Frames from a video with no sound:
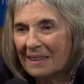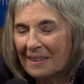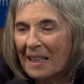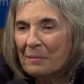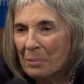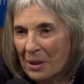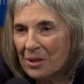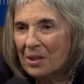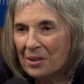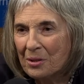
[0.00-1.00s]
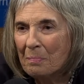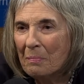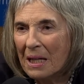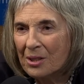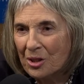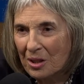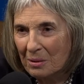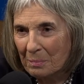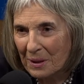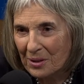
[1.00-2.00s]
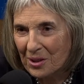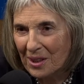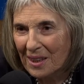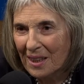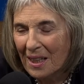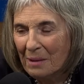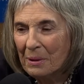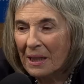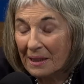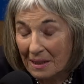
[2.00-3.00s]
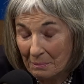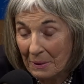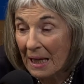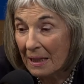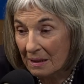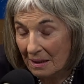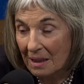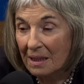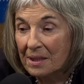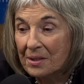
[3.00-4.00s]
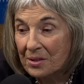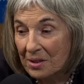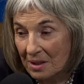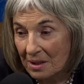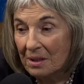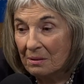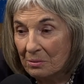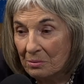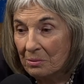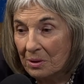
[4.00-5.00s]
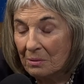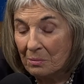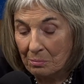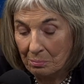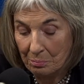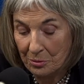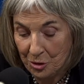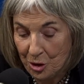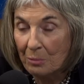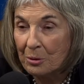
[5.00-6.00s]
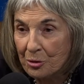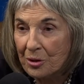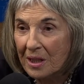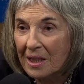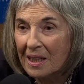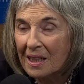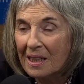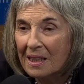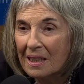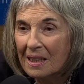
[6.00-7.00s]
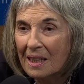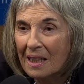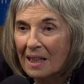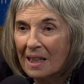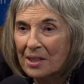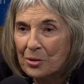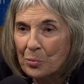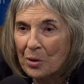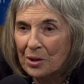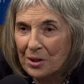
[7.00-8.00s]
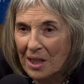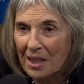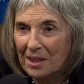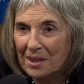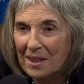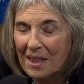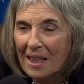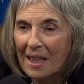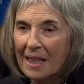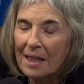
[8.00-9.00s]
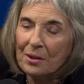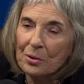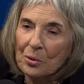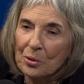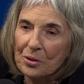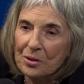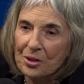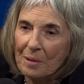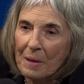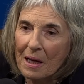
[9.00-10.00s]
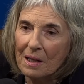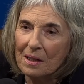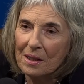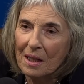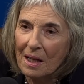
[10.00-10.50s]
Yes, that picture, it's a magical picture. But that can be analysed with geometry as worked out. He thought that somehow